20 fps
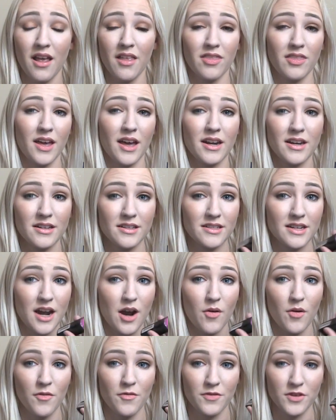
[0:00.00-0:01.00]
that is
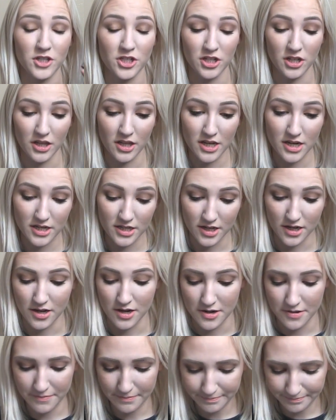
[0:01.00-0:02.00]
now officially
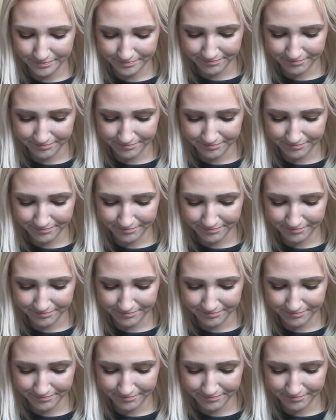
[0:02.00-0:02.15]
done.